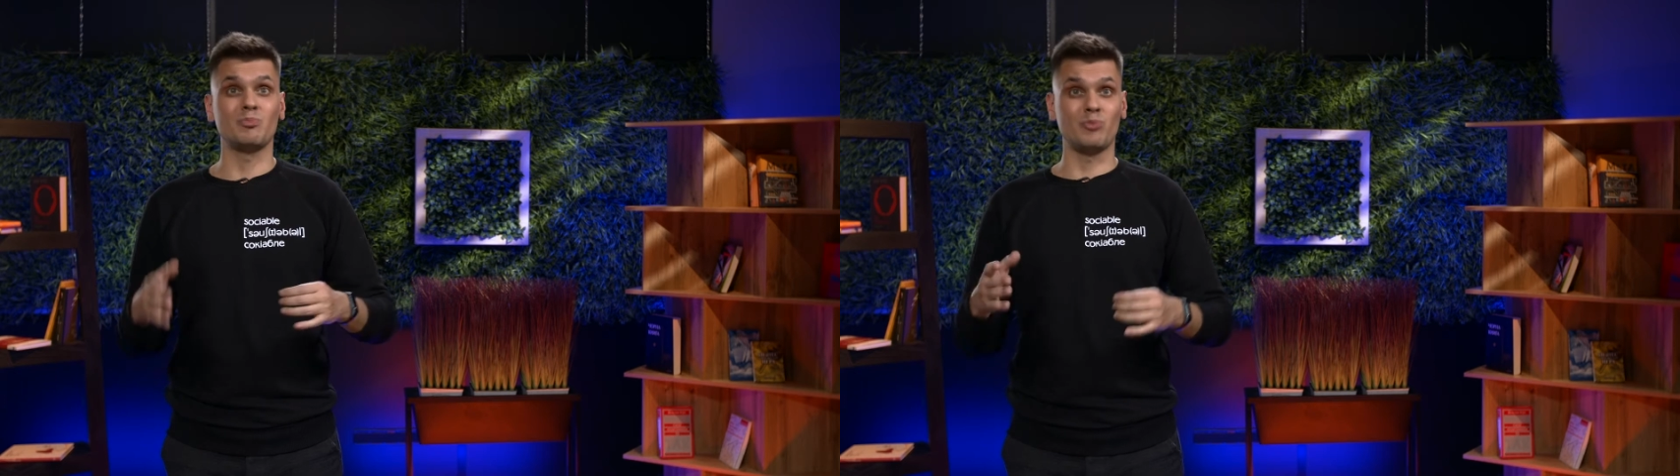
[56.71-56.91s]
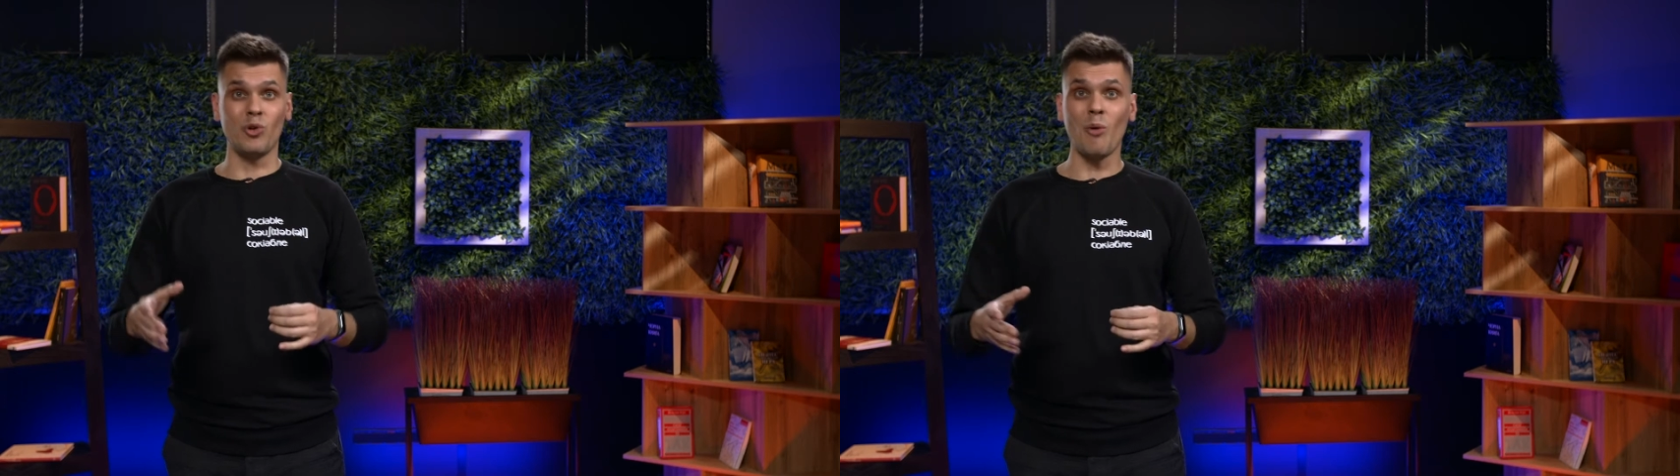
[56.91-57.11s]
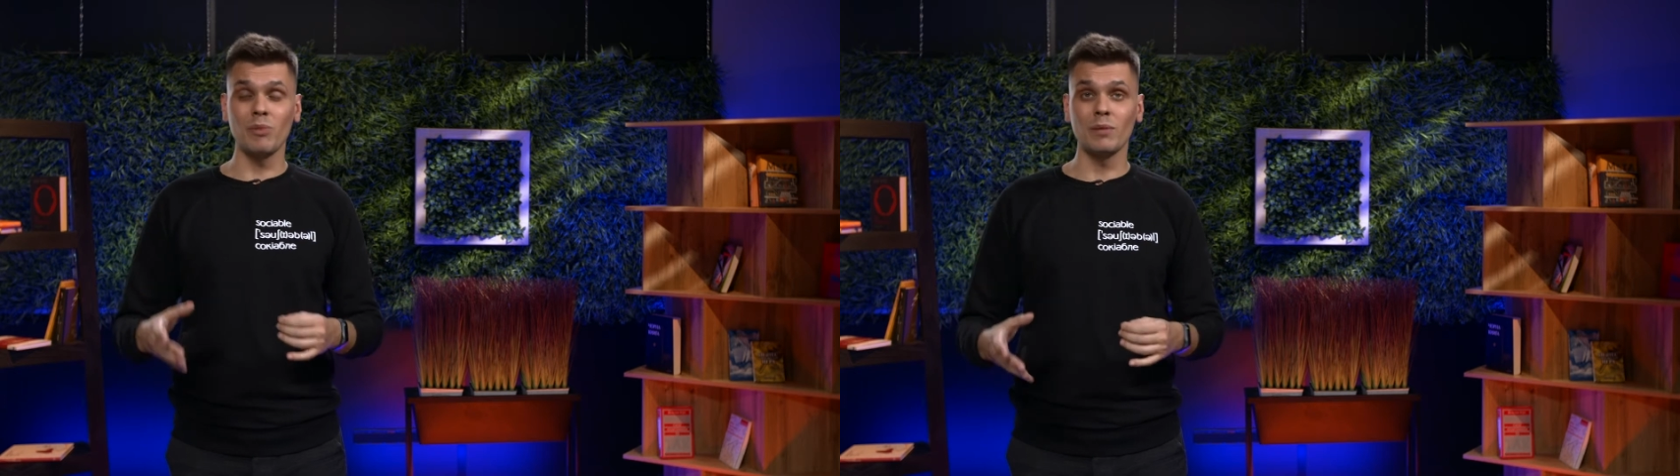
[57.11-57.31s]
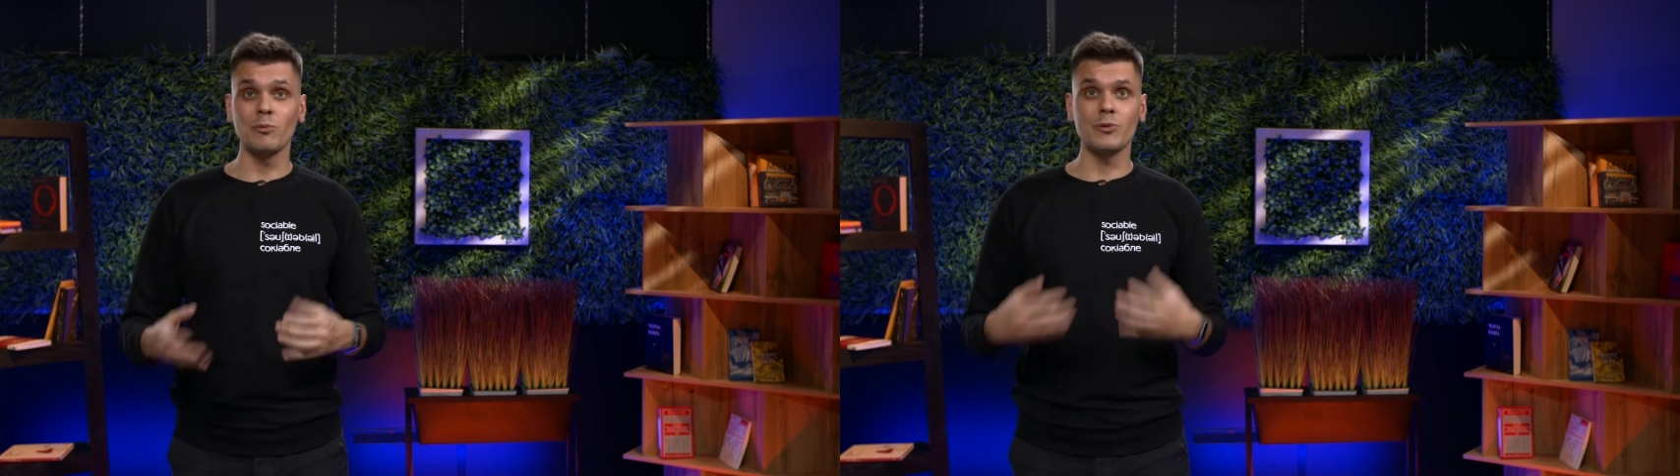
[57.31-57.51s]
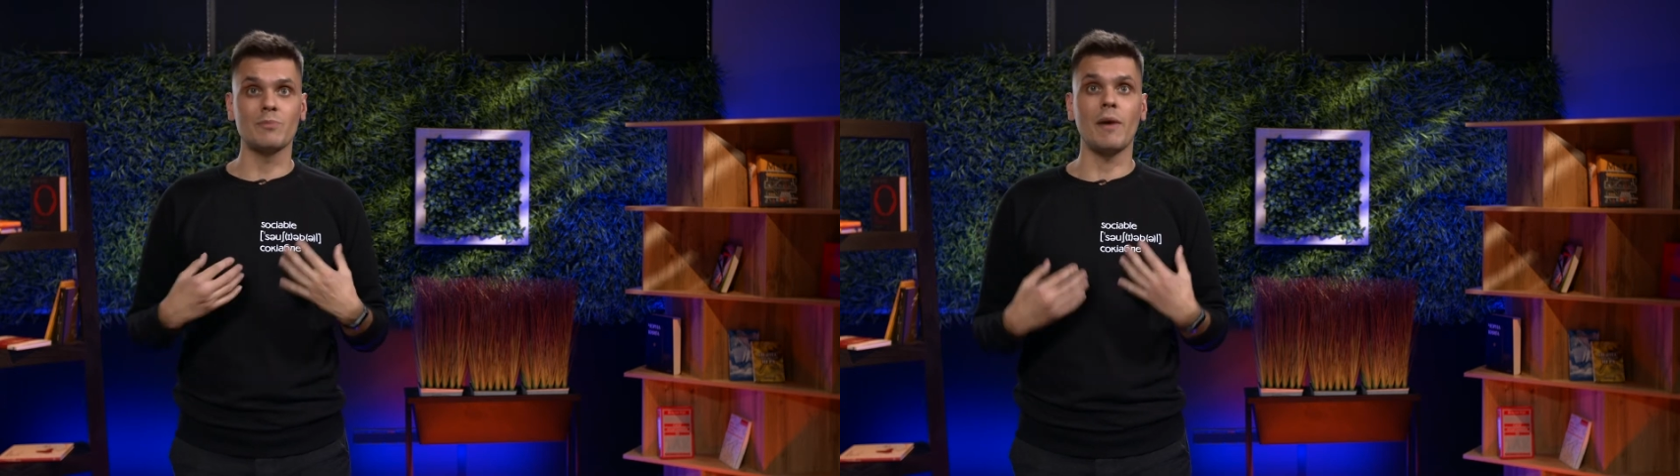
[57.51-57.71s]

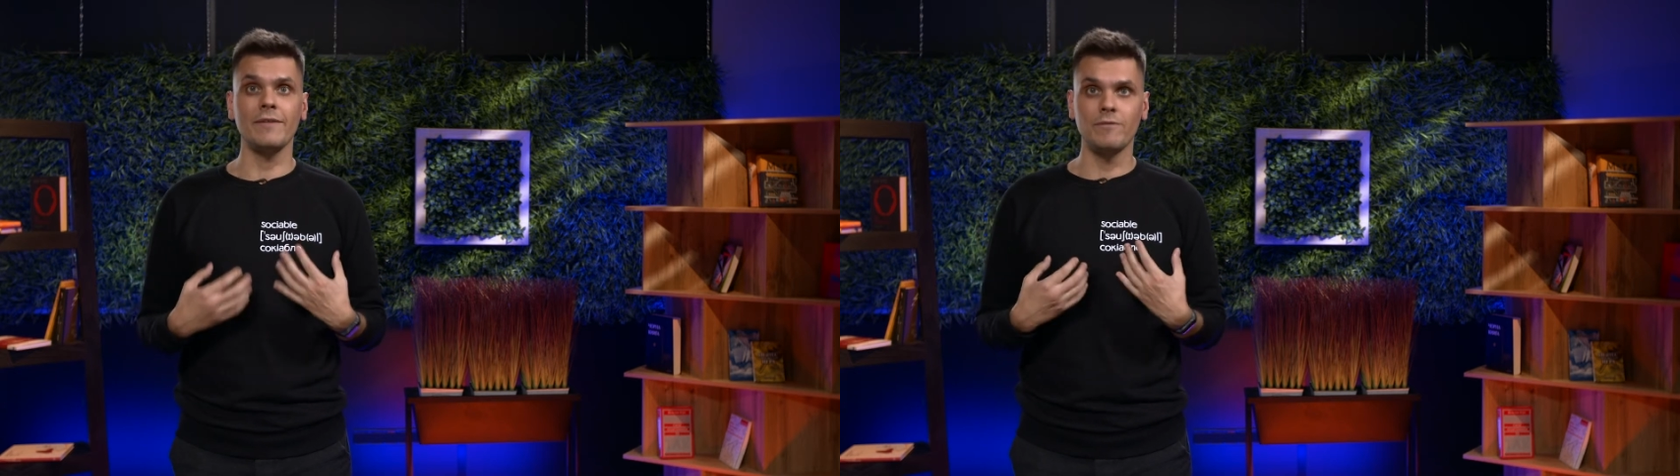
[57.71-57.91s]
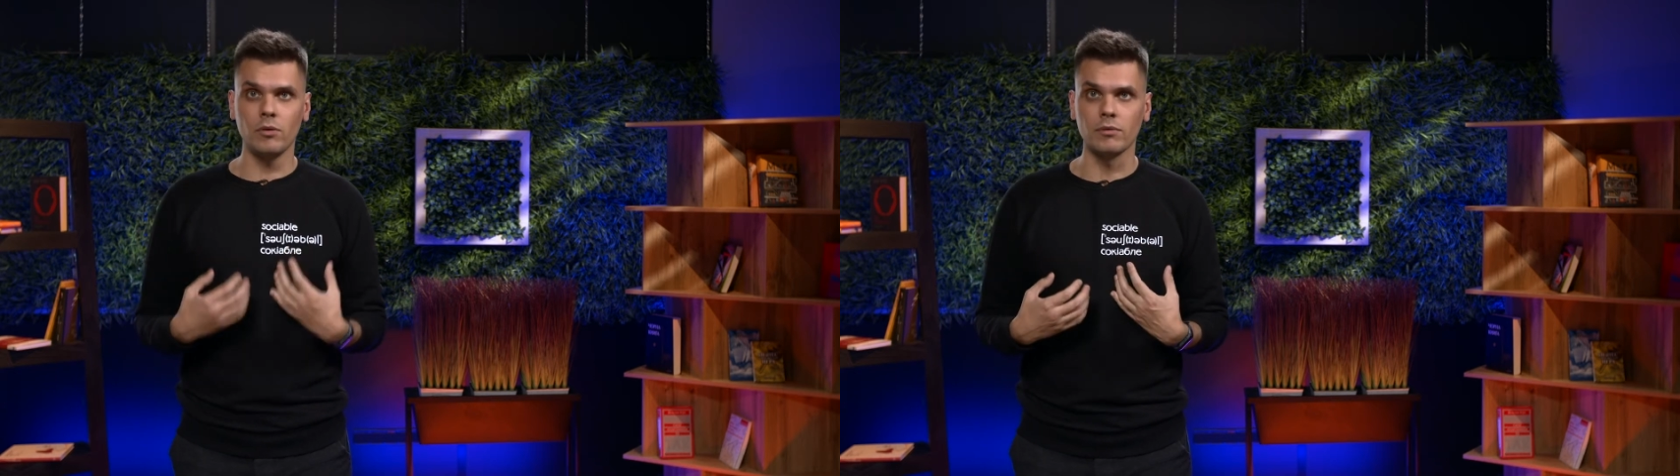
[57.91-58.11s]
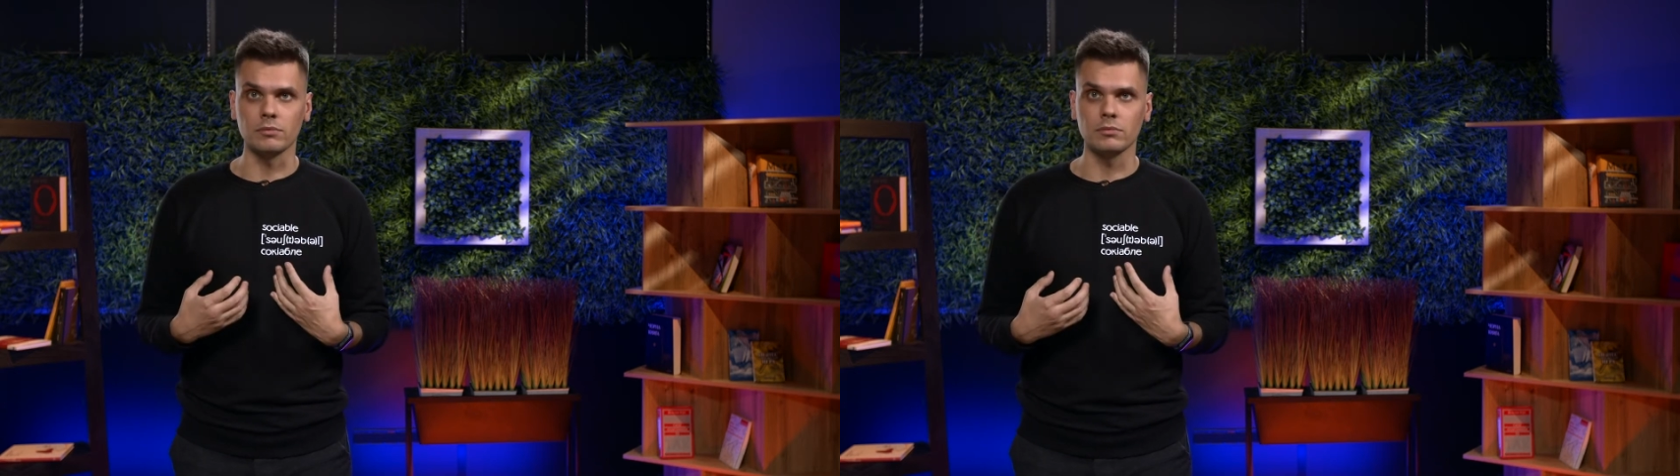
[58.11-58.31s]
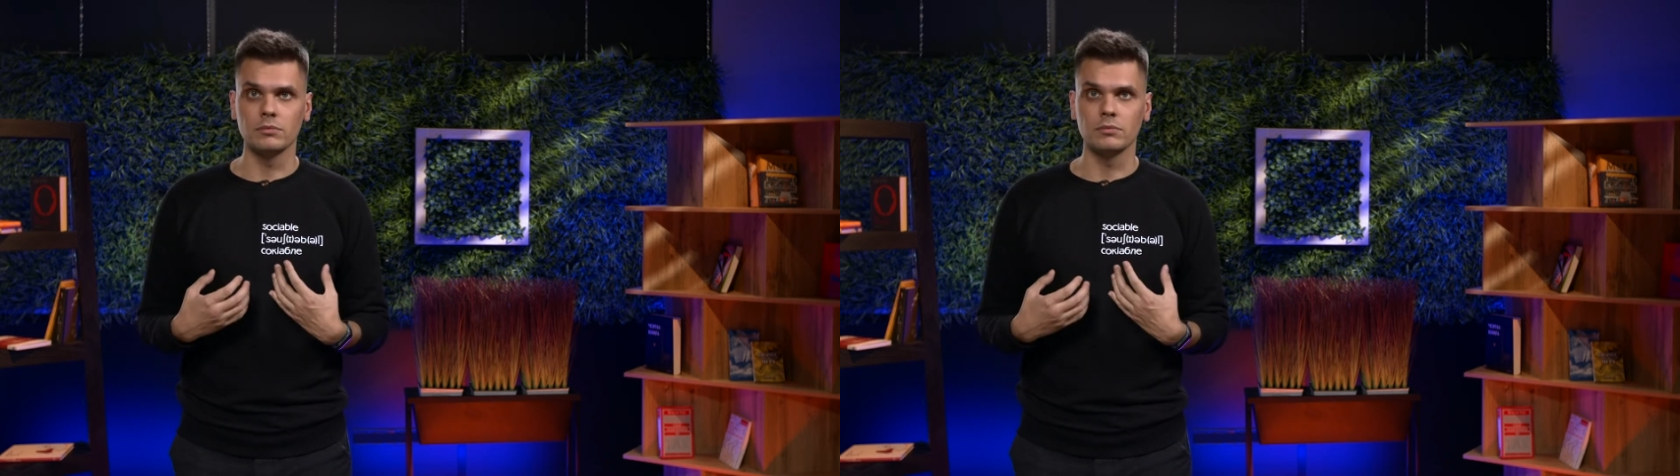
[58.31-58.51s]
problem with my phone,